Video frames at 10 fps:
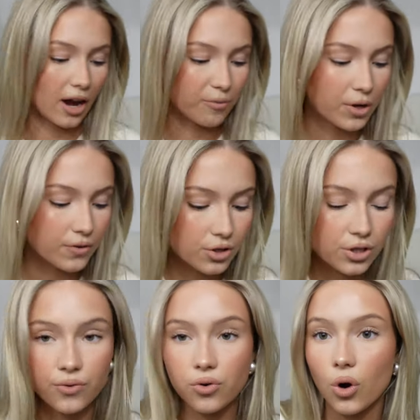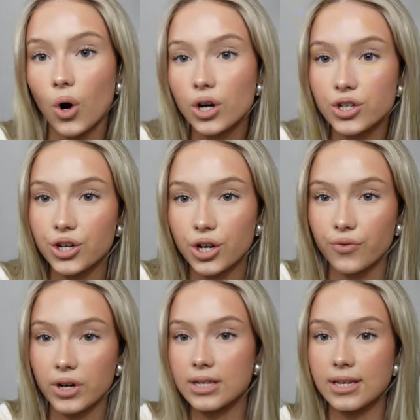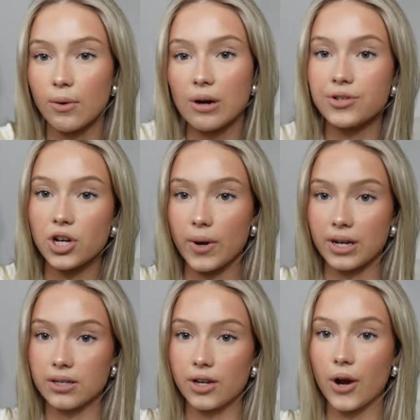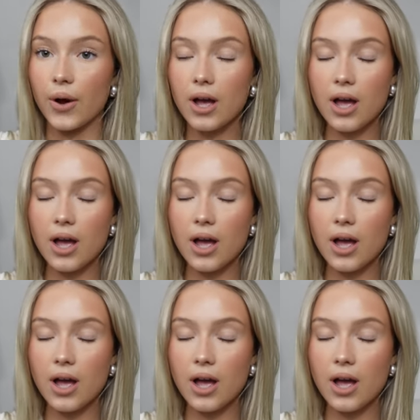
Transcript: I've moved on to the floor because you couldn't really see what I was doing, so